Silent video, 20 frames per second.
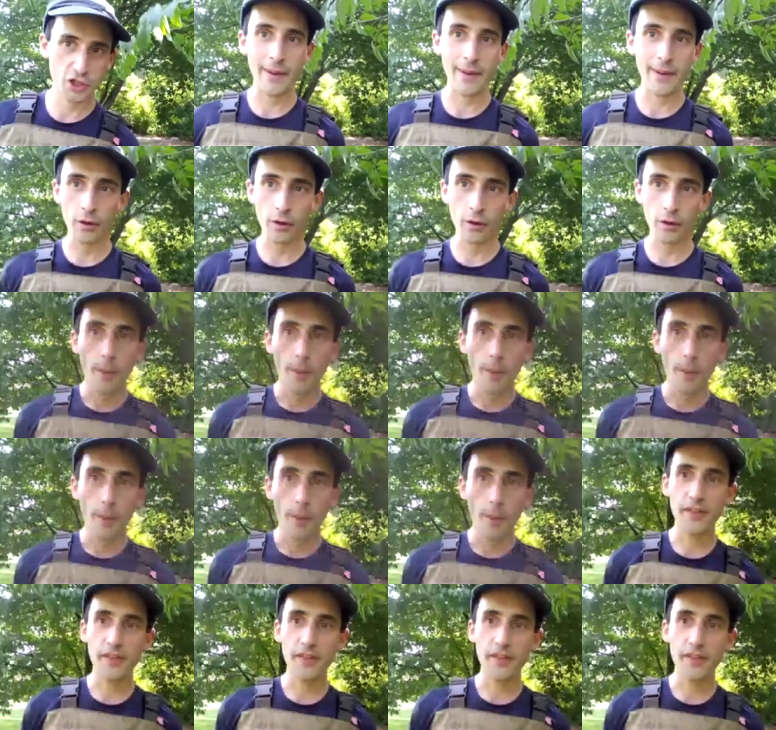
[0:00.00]
think there's a
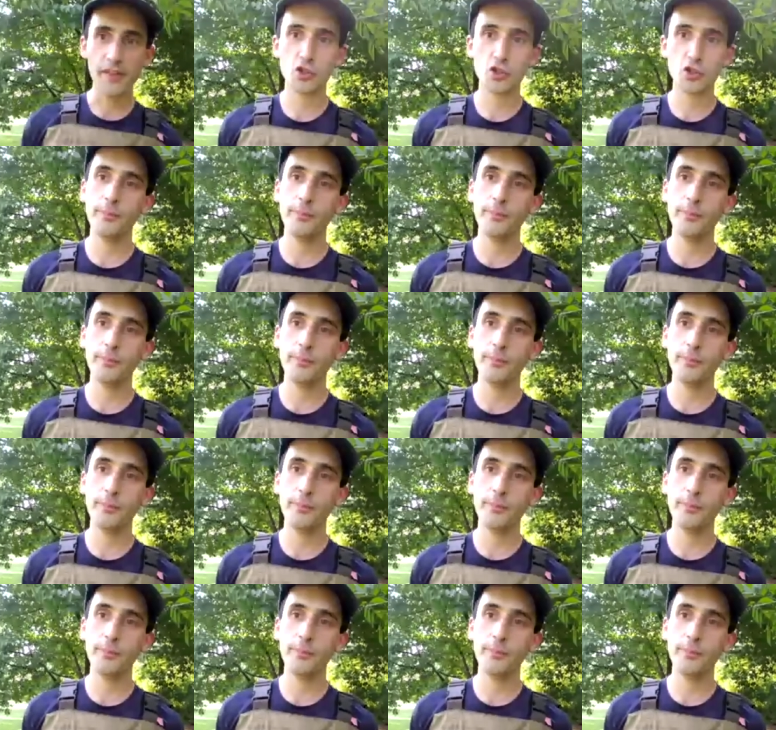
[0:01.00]
strong component of smell.
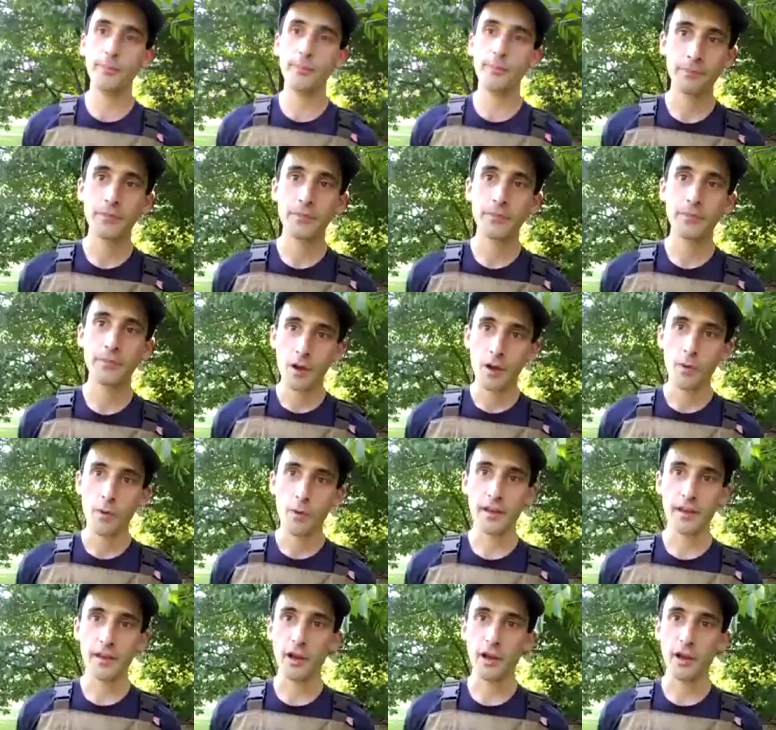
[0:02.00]
We think they're
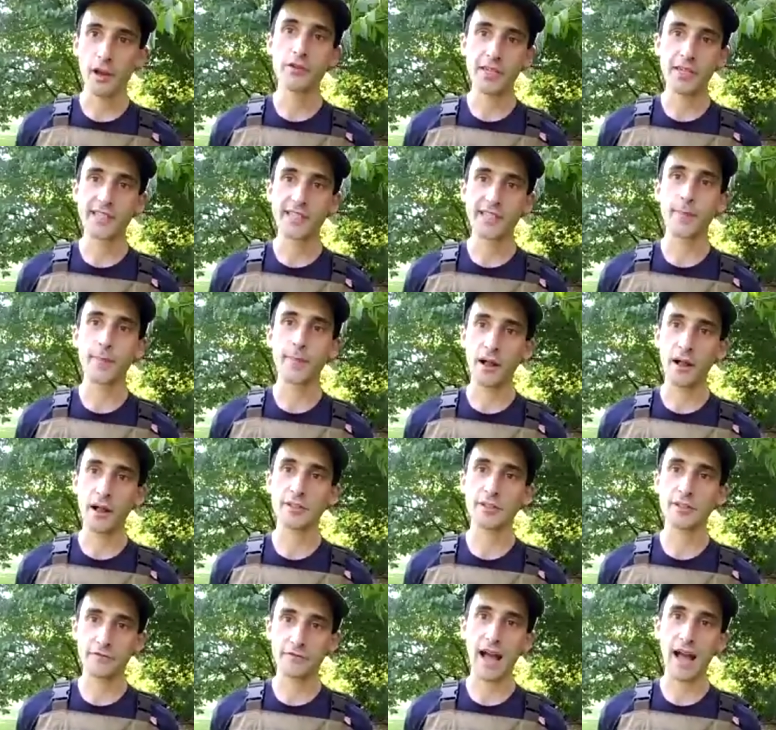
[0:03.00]
using smell to
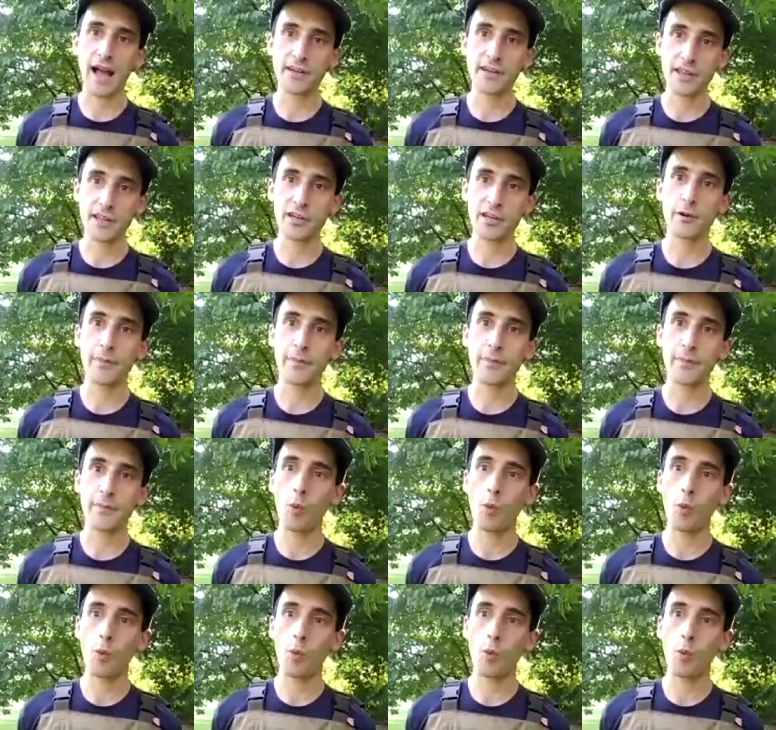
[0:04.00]
find the nearby
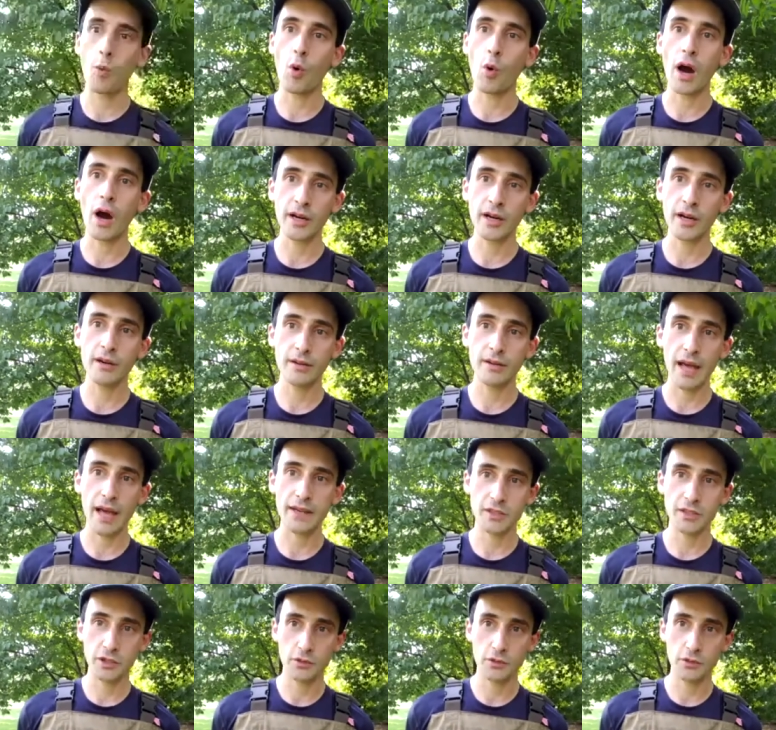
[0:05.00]
water and to, to
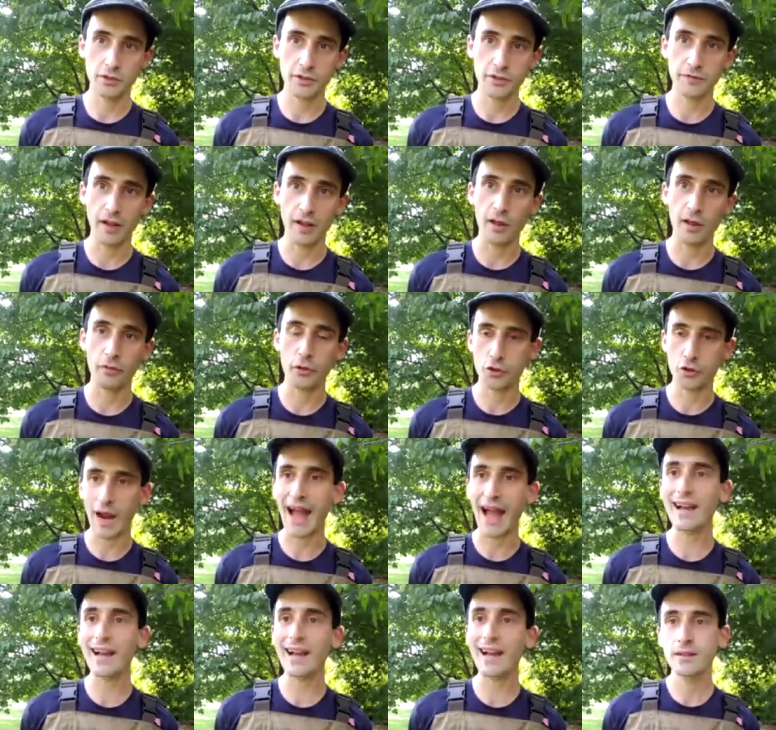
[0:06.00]
follow the track.
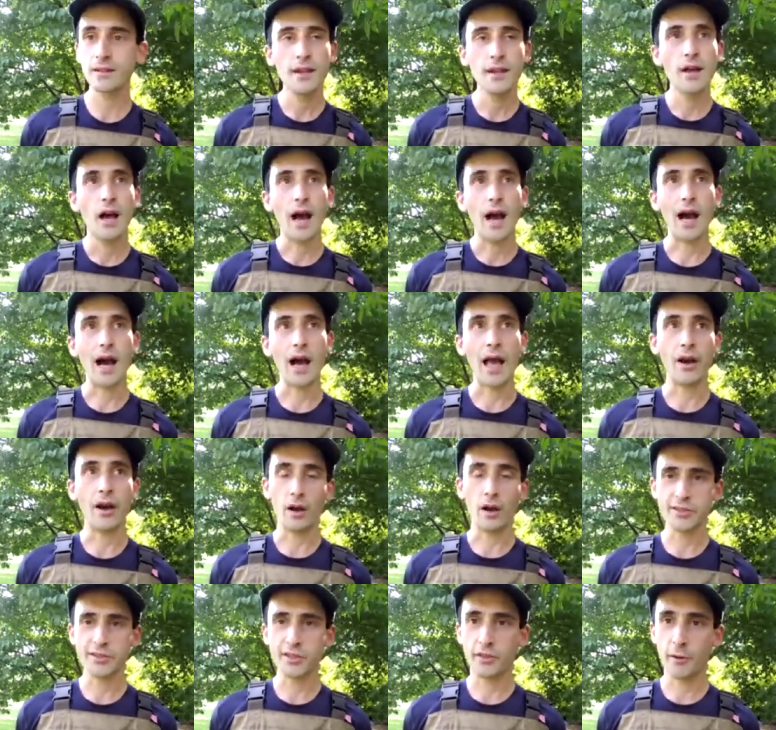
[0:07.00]
Uh, and also
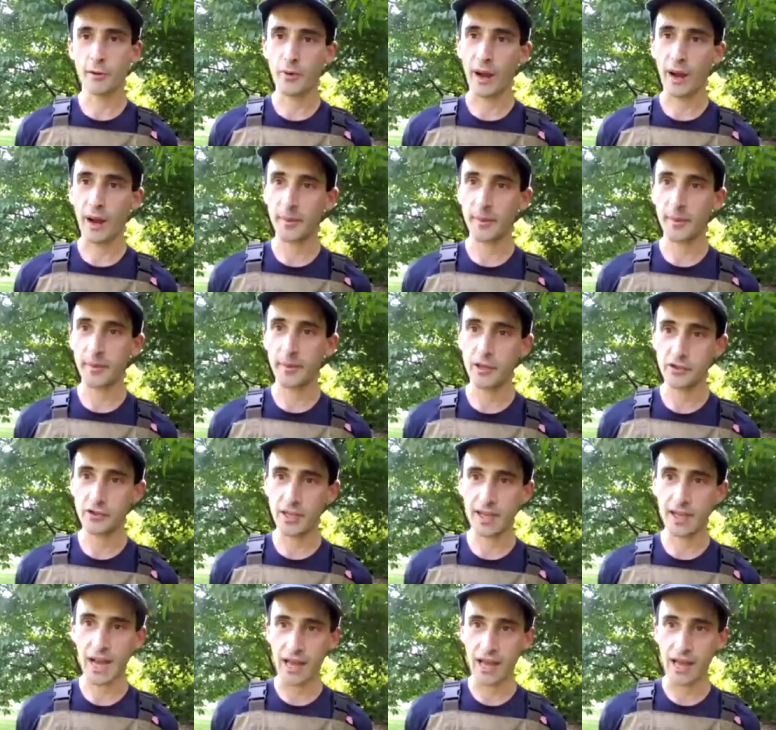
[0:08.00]
they're probably using
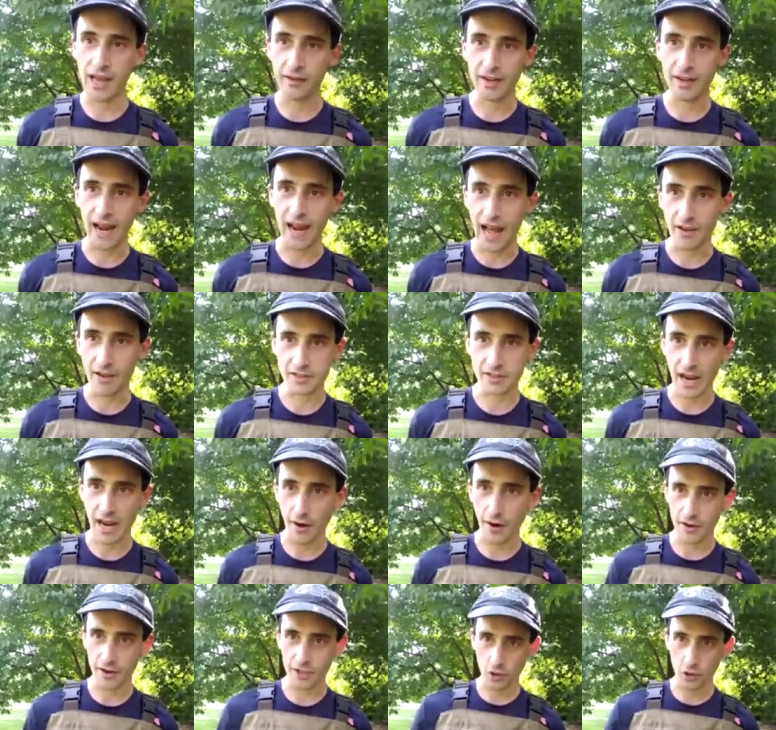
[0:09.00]
kind of an eye for
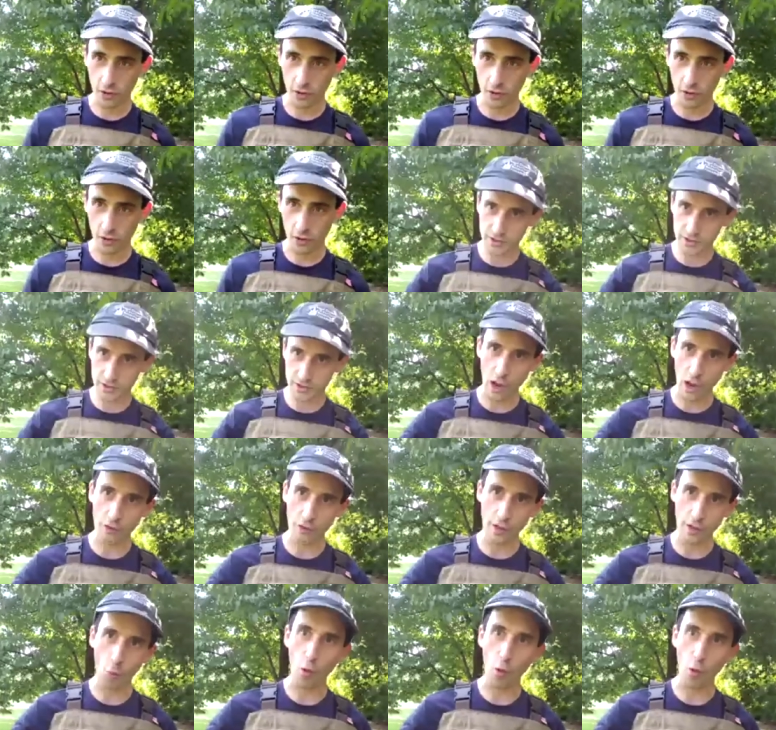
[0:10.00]
territory. So they know that
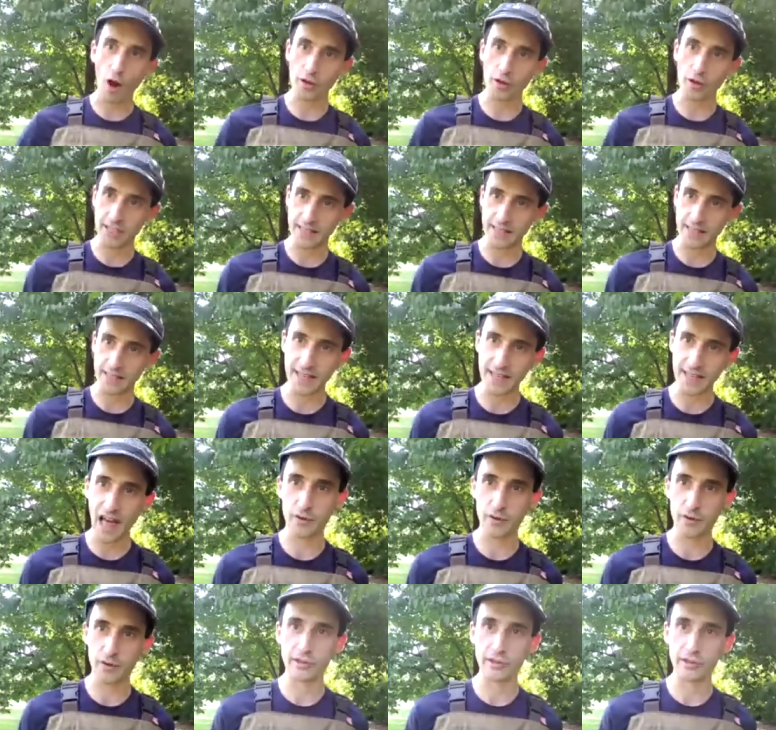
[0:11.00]
water tends to gather in
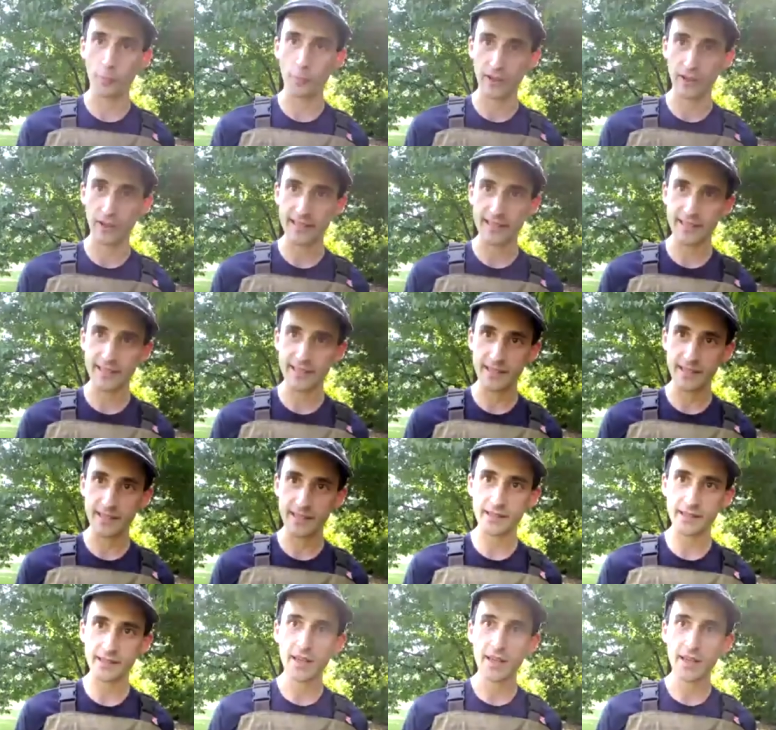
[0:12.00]
low places.
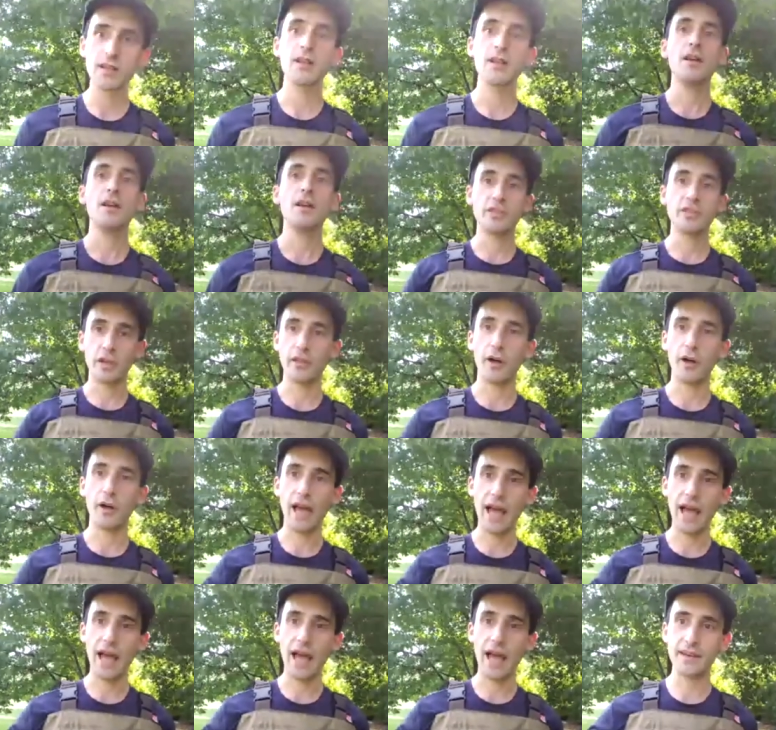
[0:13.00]
So they'll head
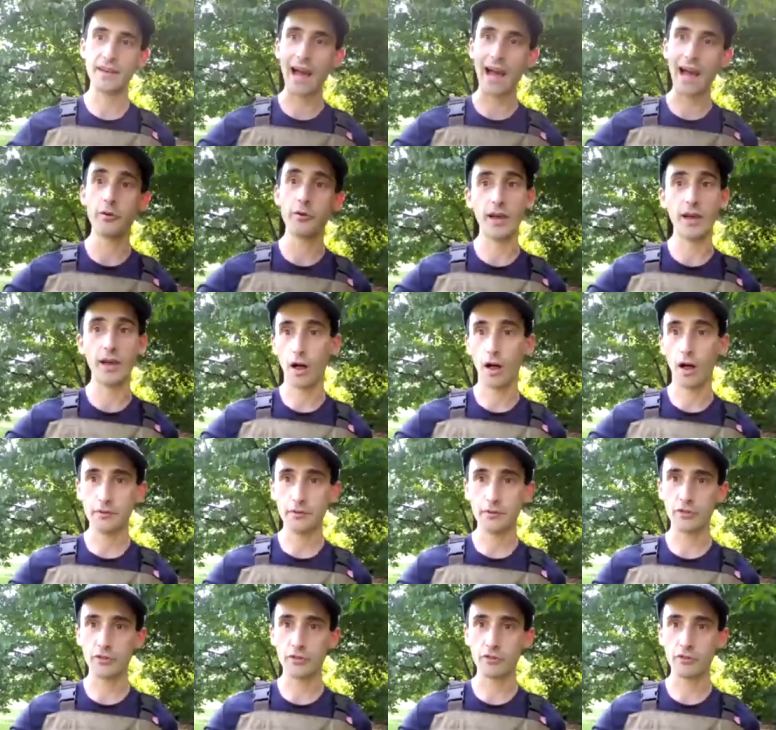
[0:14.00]
downhill,
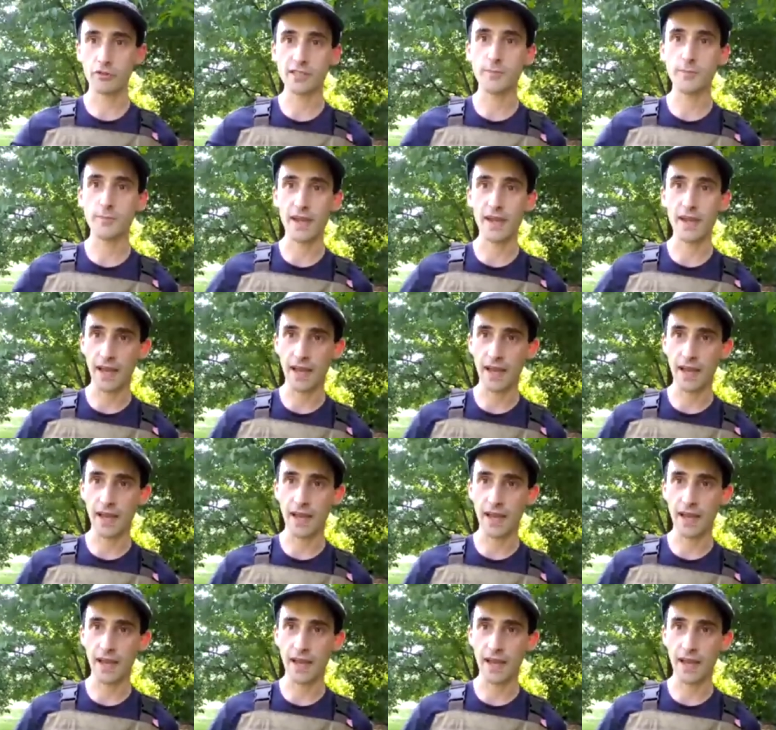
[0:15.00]
generally speaking,